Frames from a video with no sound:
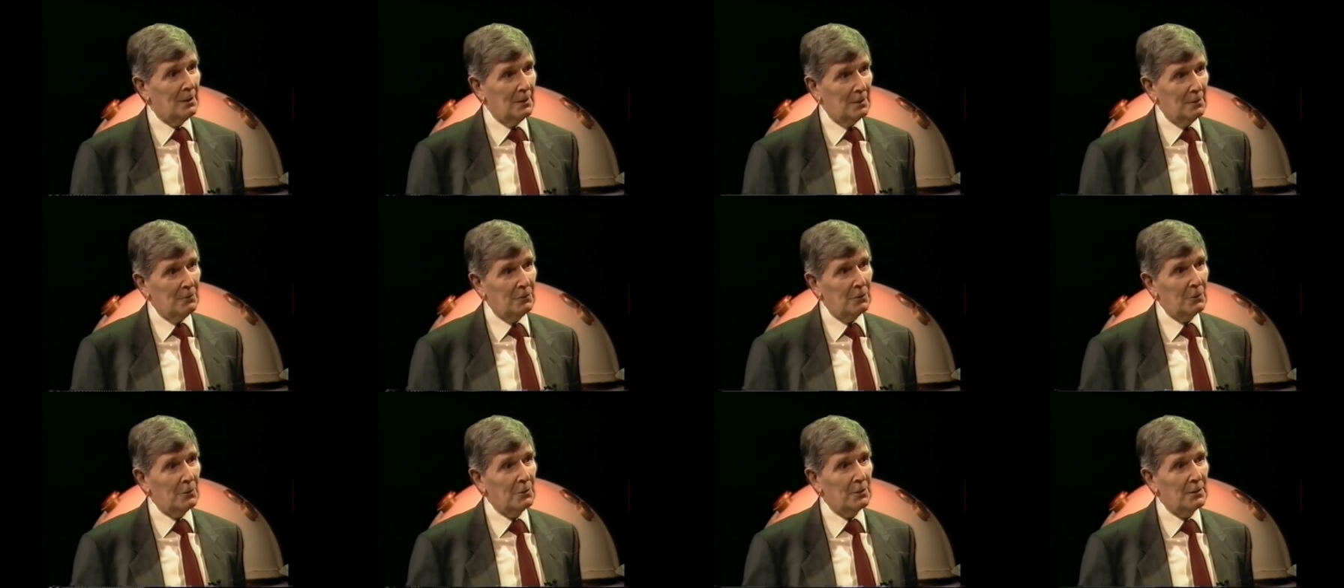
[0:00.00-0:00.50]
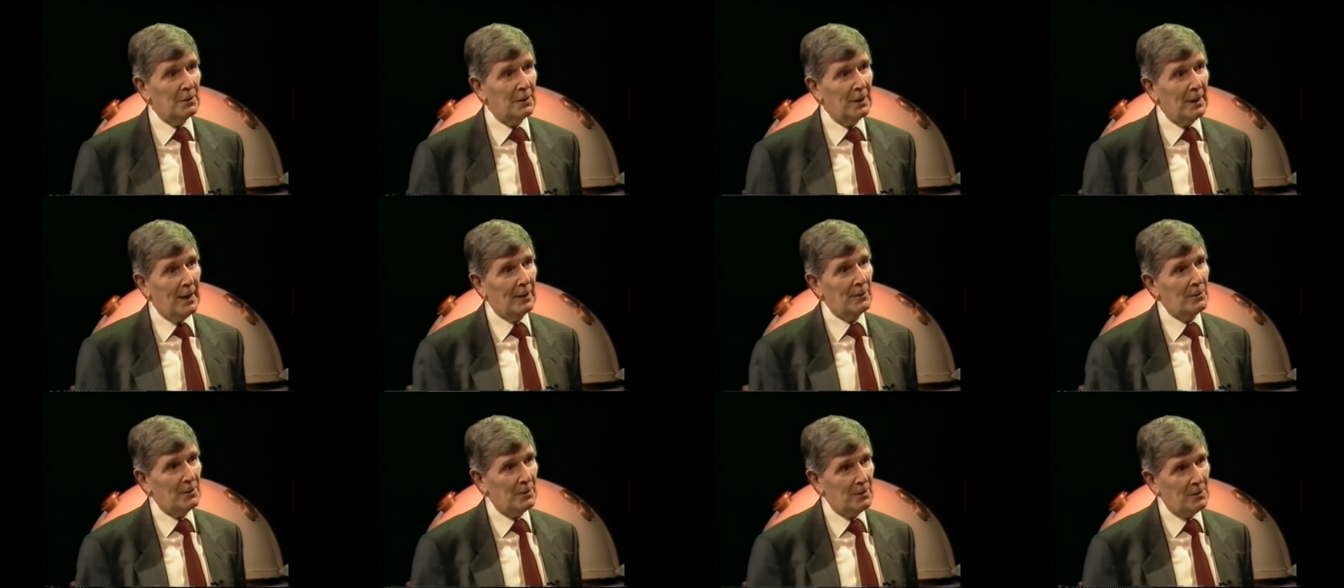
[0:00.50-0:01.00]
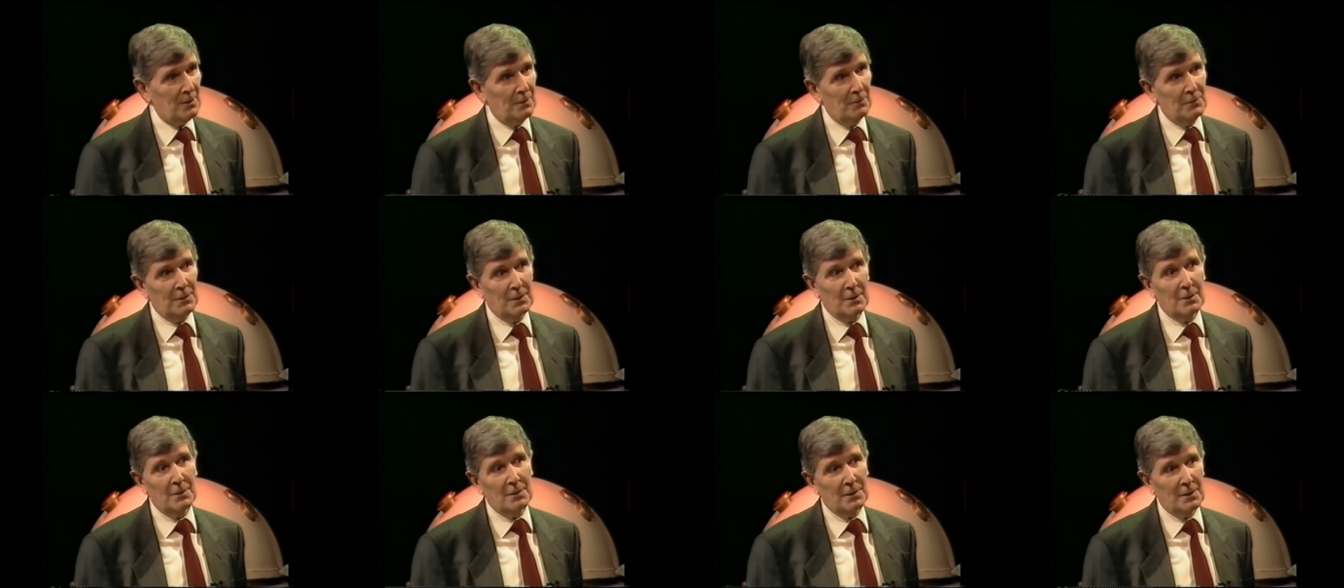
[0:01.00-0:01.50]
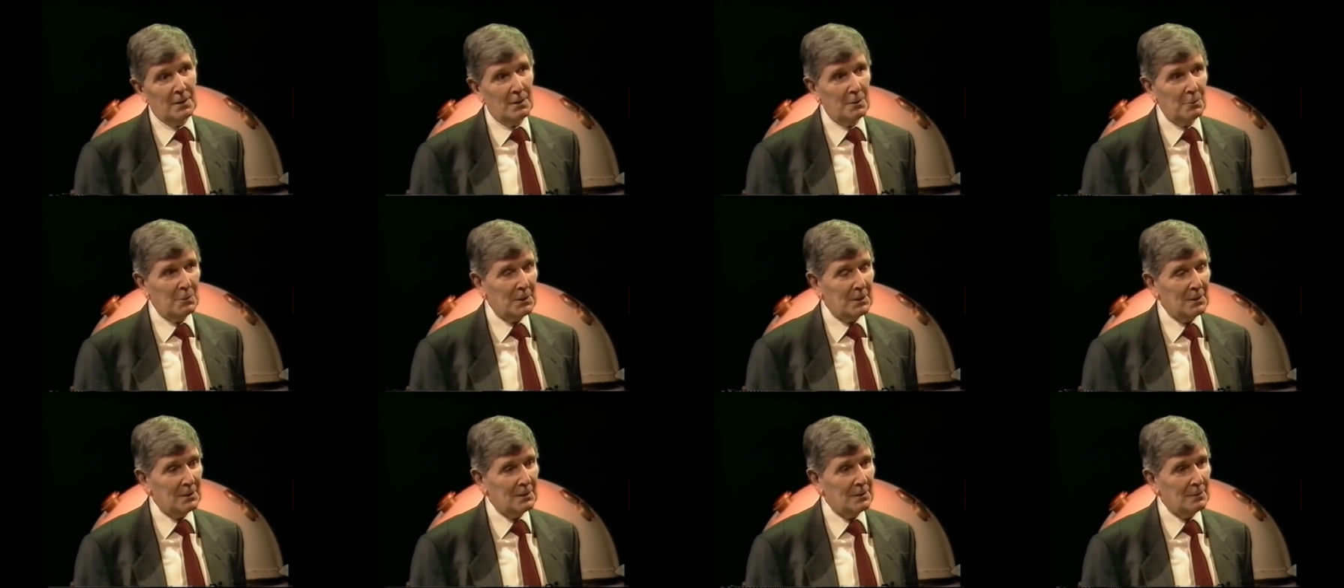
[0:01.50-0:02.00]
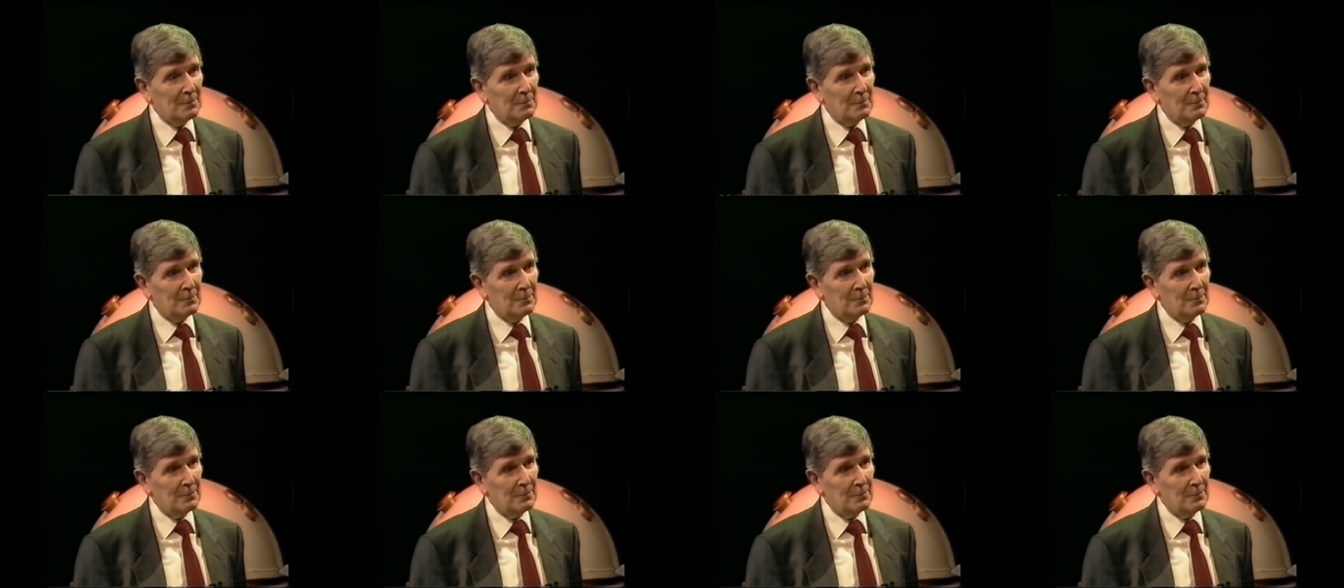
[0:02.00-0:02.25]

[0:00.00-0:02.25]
on the floor and the actors and everything on the other one.